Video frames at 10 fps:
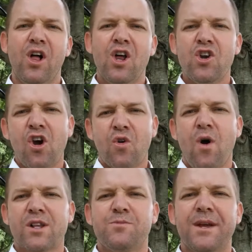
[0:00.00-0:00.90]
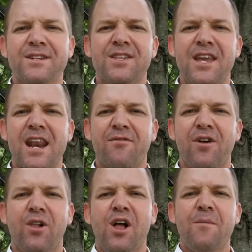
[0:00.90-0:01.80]
Not quite as big as the
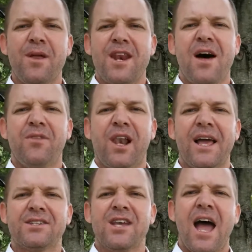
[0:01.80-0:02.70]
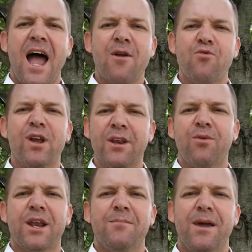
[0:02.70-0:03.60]
NFL, but nonetheless a really,
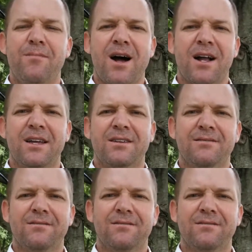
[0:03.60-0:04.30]
really big market.